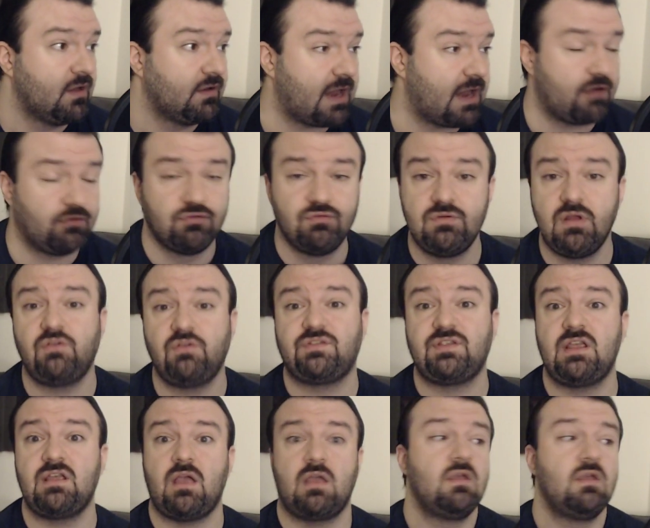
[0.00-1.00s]
Now, who knows?
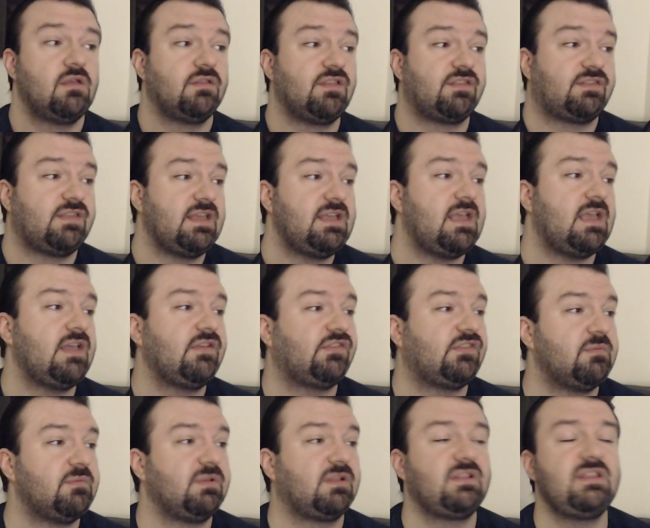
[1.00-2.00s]
Eh, the thing is,
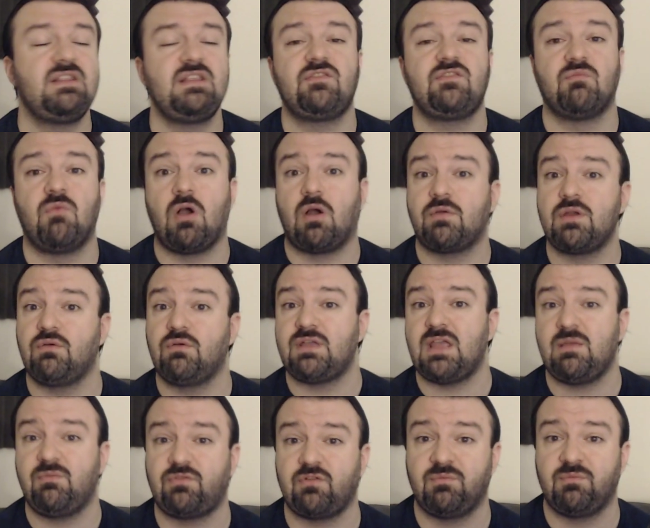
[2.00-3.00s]
typically these Mario
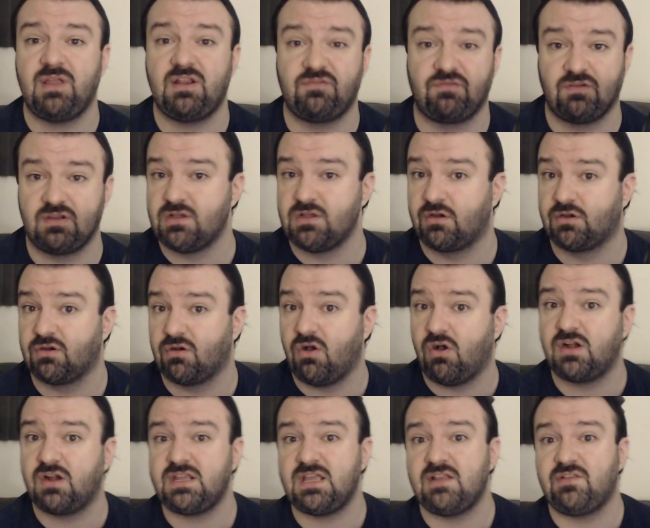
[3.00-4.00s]
games are made for a younger
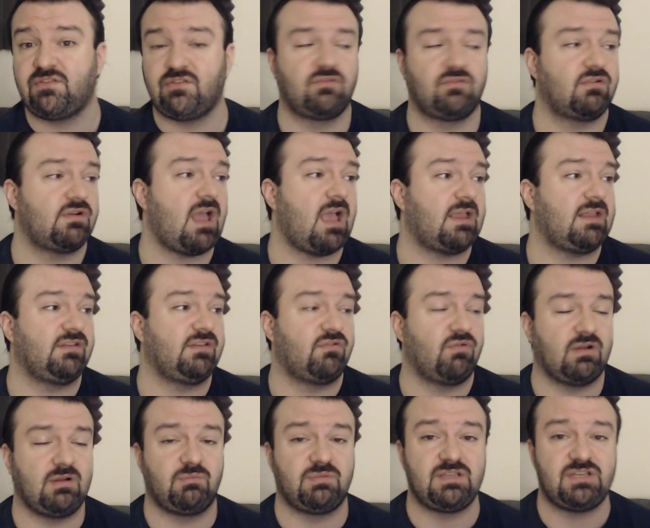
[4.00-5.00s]
audience, so they're not
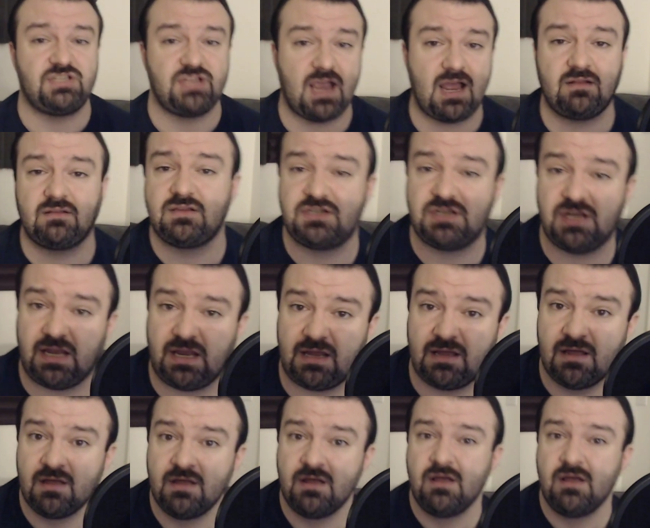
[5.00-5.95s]
incredibly challenging.